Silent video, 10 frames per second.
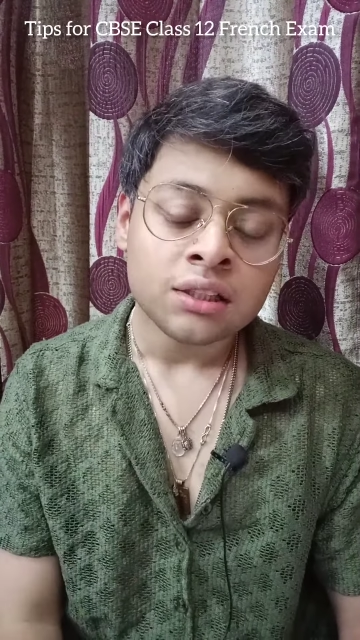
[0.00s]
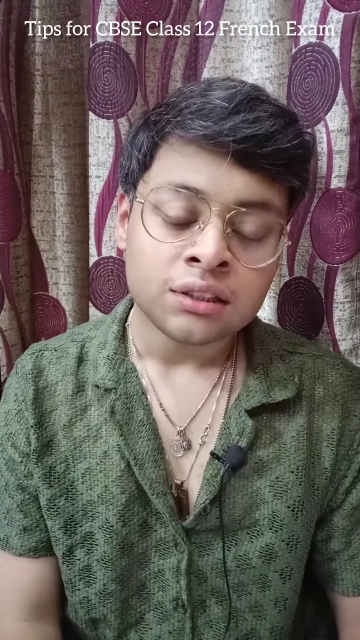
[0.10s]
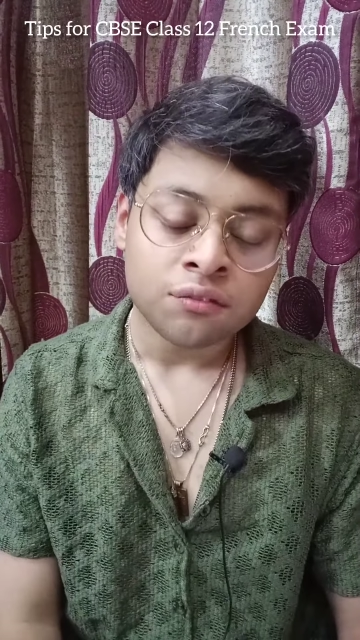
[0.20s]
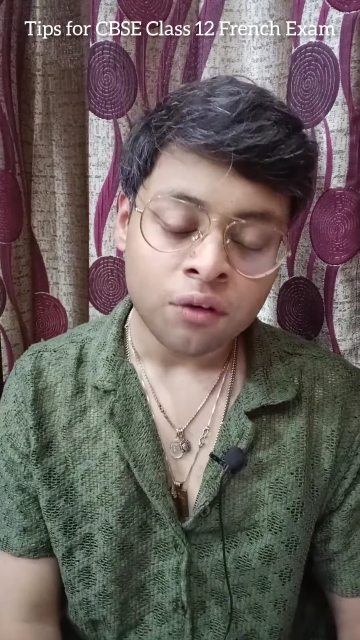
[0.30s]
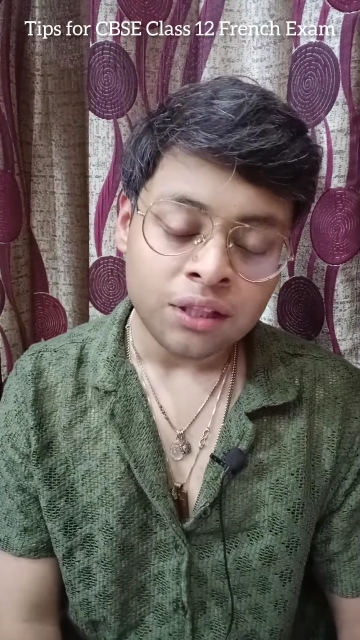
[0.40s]

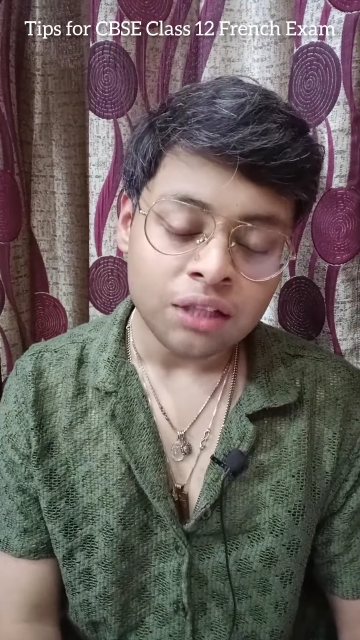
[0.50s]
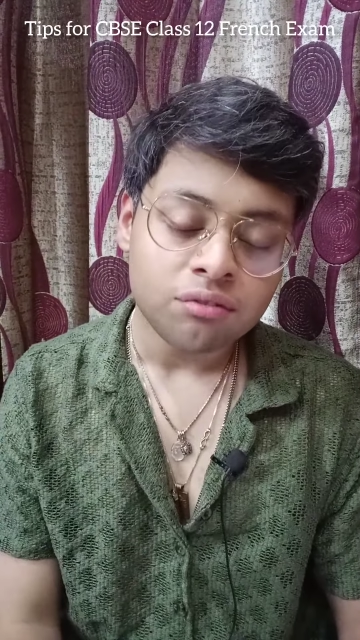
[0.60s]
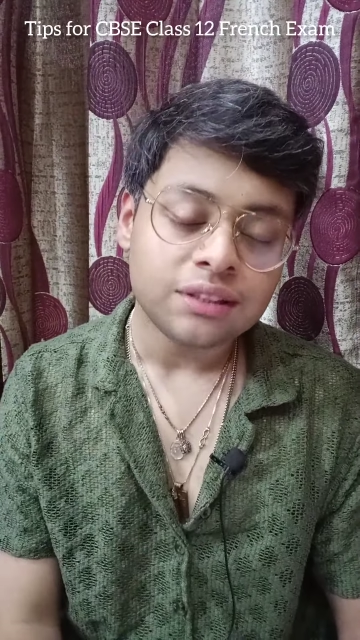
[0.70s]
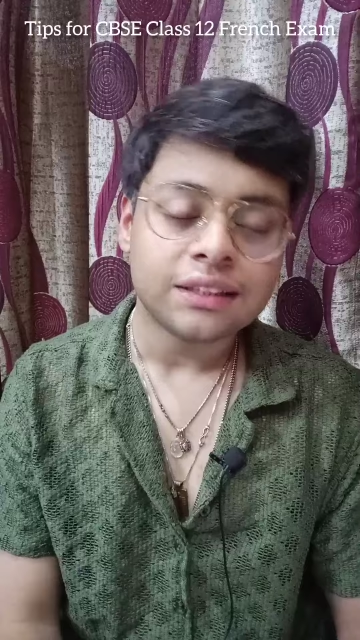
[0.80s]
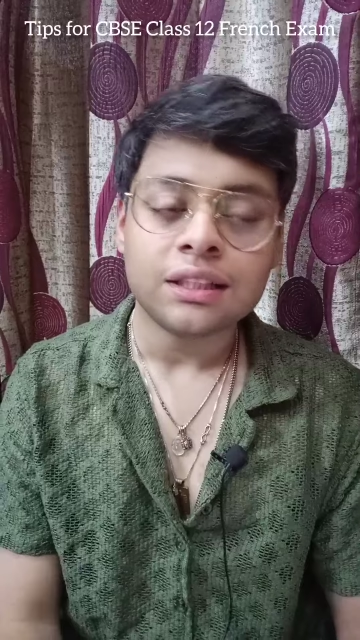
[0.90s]
So for that
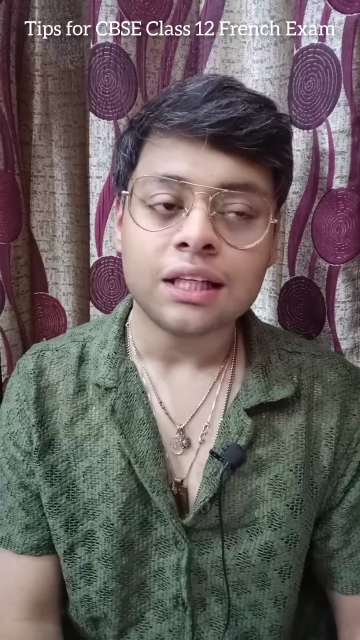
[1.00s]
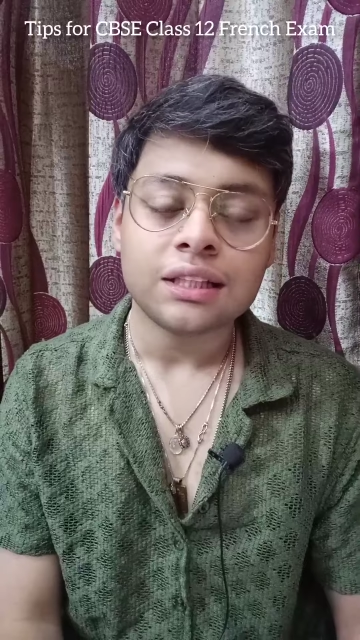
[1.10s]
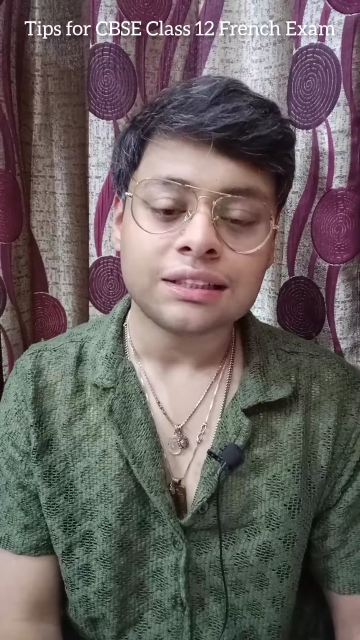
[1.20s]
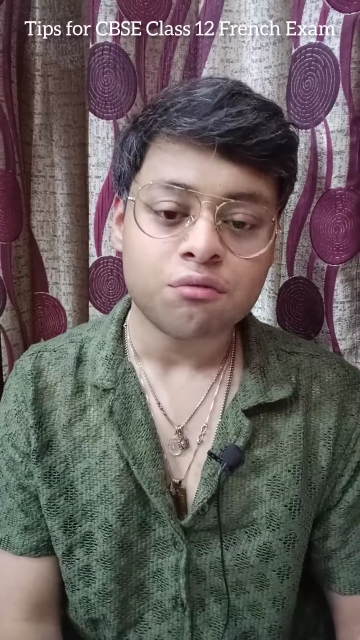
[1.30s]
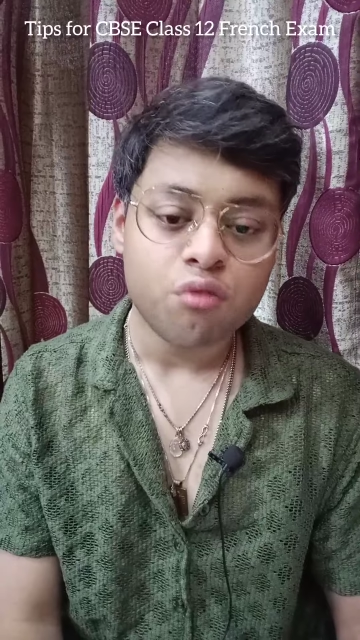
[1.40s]
reason, it
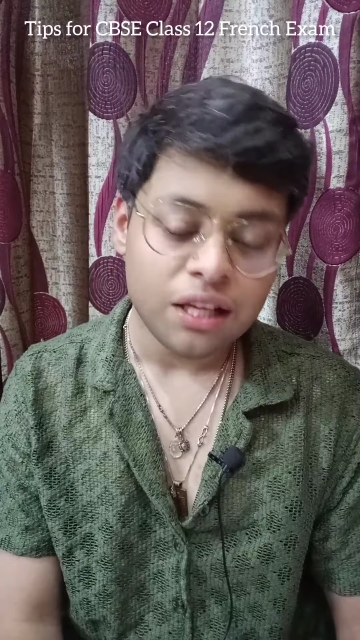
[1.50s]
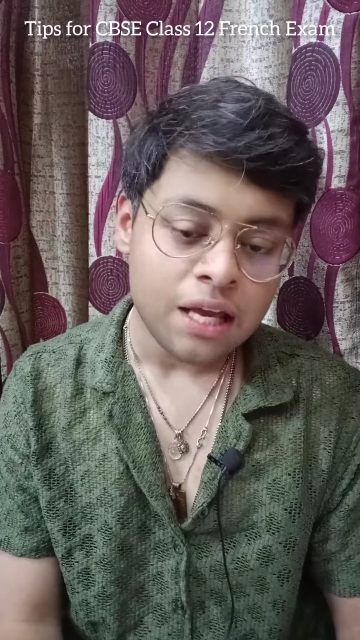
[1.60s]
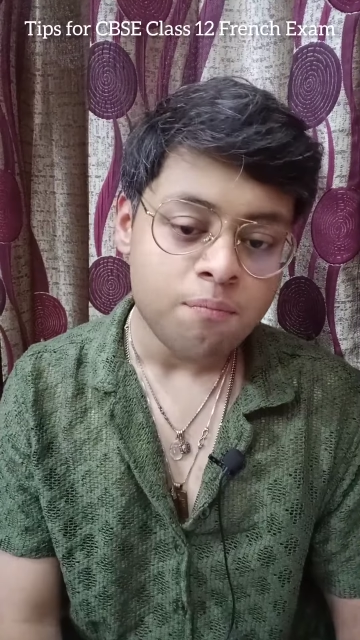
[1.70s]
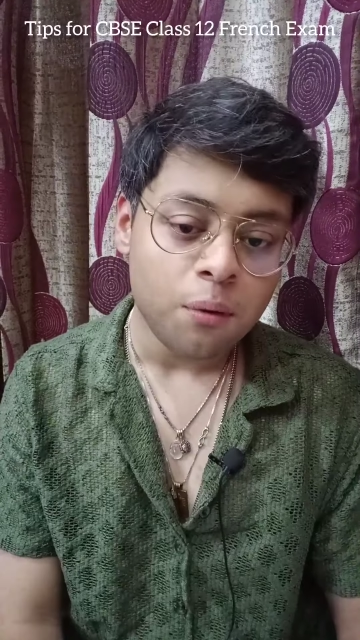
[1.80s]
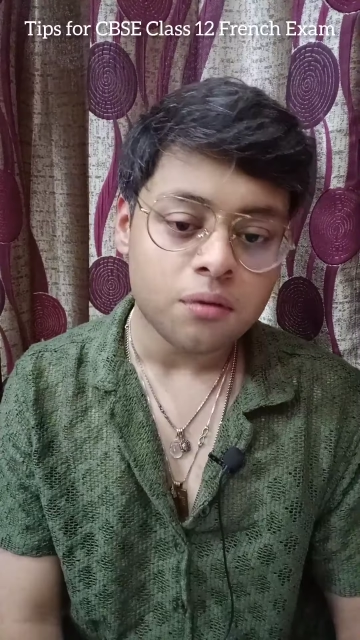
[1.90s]
is very
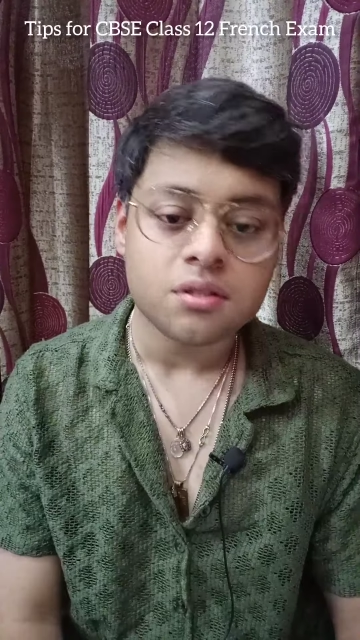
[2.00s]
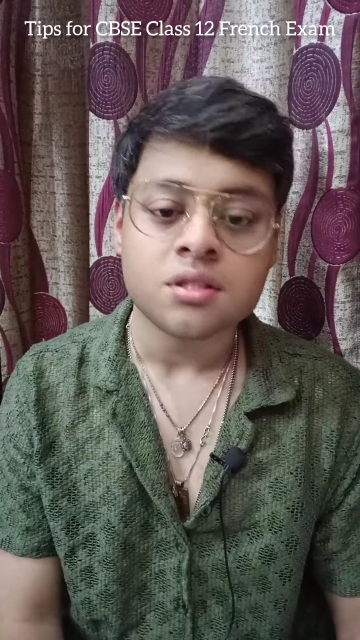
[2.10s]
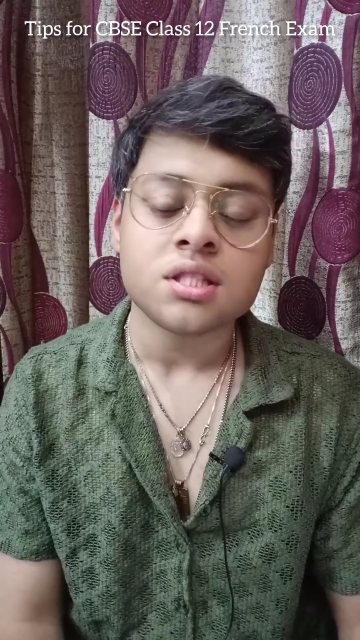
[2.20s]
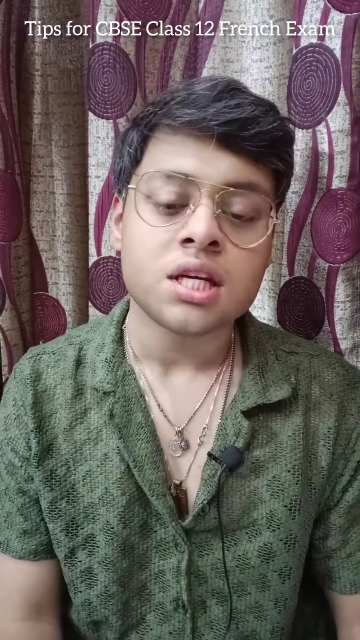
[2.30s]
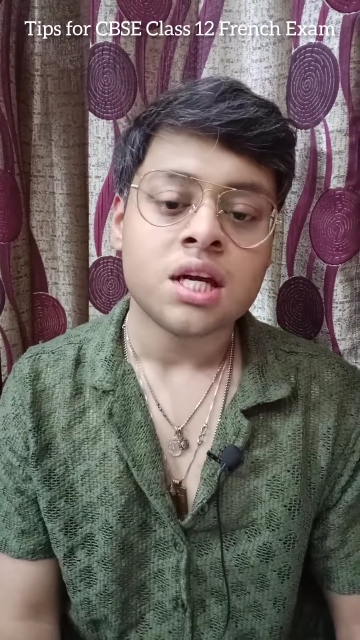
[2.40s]
important